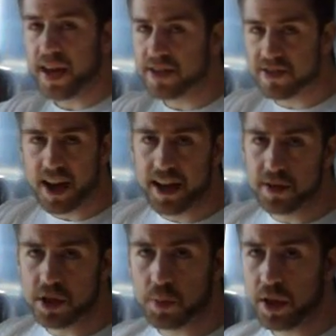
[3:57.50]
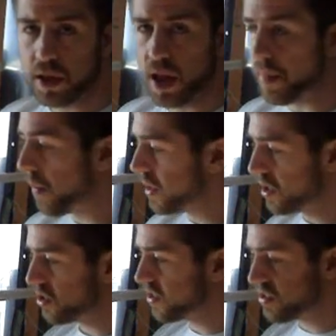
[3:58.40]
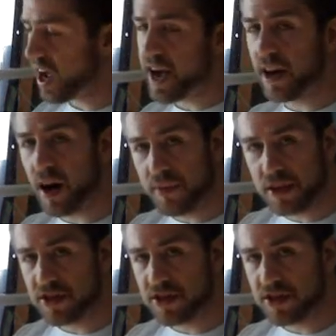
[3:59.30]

that I just tied to a spring clip. I mean, you could just tie it off